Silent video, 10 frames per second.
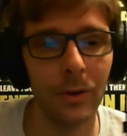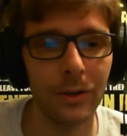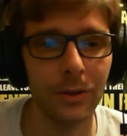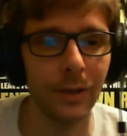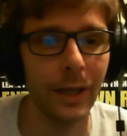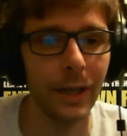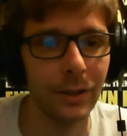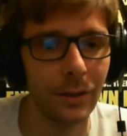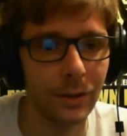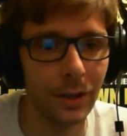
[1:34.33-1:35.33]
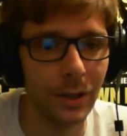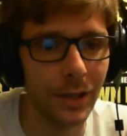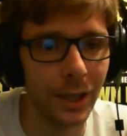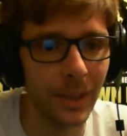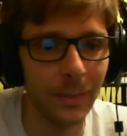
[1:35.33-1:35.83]
It's Sunday, so it's, it's
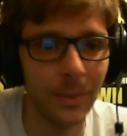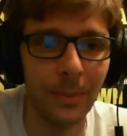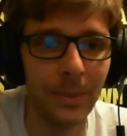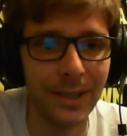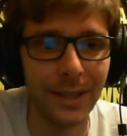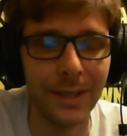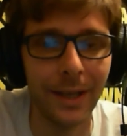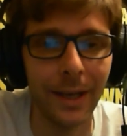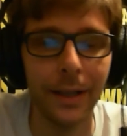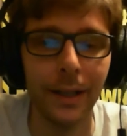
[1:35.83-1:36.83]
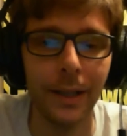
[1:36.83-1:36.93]
expected to be the busiest day.